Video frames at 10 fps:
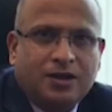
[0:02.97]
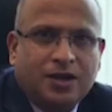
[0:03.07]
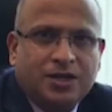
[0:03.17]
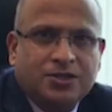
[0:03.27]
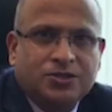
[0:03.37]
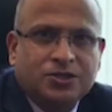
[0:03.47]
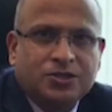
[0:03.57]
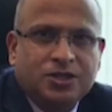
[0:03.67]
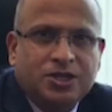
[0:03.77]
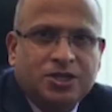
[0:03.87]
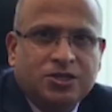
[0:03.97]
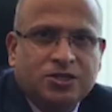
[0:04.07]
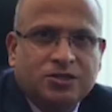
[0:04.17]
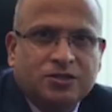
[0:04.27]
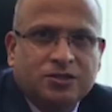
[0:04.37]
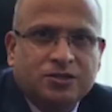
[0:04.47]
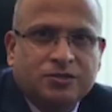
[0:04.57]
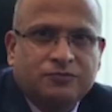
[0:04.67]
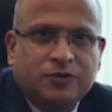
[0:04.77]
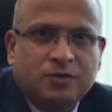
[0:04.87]
Hi, this is Girish uh,
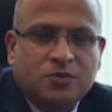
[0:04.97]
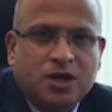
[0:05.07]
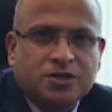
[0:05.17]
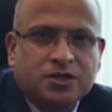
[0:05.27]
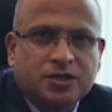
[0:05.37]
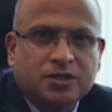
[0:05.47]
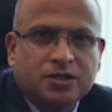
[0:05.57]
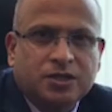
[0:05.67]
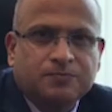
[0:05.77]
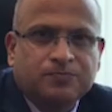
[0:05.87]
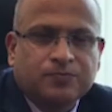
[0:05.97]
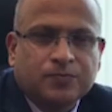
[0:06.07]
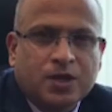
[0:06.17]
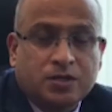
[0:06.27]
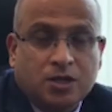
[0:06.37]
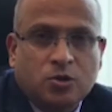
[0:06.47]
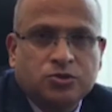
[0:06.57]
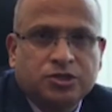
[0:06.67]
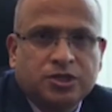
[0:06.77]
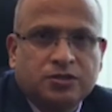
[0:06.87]
from Harting India. At the
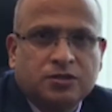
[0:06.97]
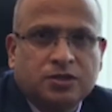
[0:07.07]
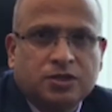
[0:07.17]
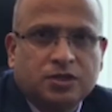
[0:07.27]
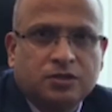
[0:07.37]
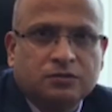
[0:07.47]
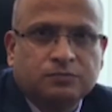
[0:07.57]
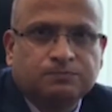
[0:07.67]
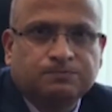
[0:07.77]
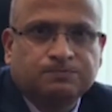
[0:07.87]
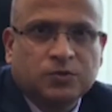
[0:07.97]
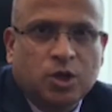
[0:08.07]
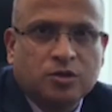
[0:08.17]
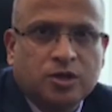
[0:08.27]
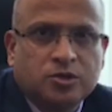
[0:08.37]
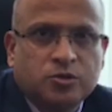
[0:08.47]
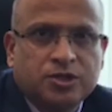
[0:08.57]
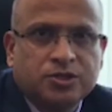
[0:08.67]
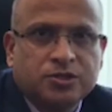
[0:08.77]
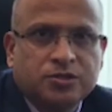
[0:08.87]
outset, uh,
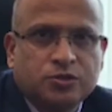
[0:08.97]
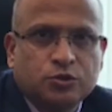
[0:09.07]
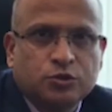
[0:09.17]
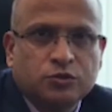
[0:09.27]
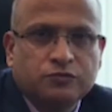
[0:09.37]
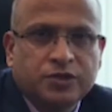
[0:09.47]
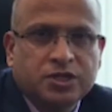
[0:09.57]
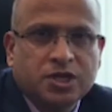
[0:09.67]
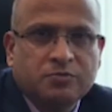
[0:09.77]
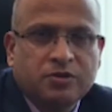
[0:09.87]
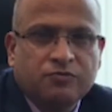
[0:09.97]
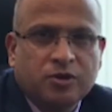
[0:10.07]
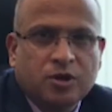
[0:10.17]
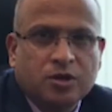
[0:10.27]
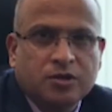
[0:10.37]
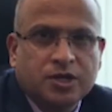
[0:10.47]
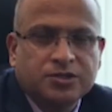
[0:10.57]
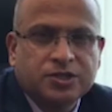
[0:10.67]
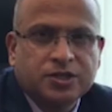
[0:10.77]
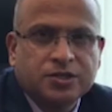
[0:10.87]
congratulations to VDMA for
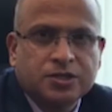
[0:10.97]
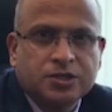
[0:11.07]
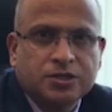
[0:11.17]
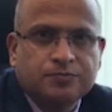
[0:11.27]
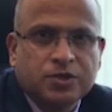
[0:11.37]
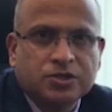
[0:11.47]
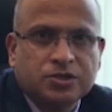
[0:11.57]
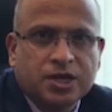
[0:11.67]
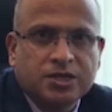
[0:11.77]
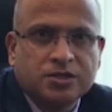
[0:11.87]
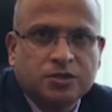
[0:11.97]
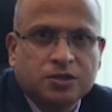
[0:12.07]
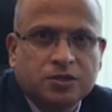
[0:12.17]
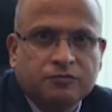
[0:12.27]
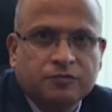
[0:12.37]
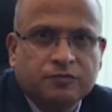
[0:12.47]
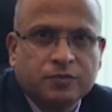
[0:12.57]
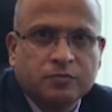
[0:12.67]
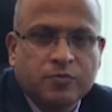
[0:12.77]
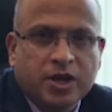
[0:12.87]
organizing uh, this ninth uh,
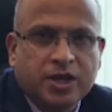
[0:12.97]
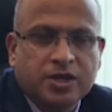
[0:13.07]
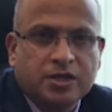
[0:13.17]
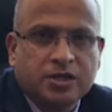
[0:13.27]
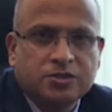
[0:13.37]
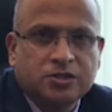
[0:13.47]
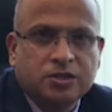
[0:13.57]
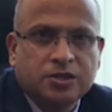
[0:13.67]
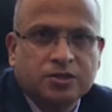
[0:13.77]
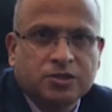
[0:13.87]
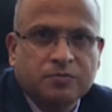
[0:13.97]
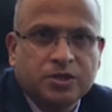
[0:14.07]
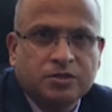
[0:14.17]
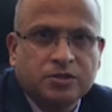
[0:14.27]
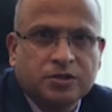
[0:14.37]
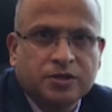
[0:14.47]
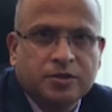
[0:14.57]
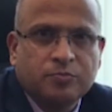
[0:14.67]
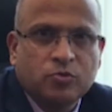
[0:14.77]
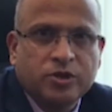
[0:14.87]
Mechanical Engineering Summit uh, in
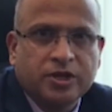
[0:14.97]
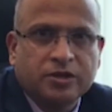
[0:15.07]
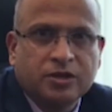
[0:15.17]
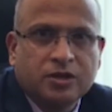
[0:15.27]
Pune.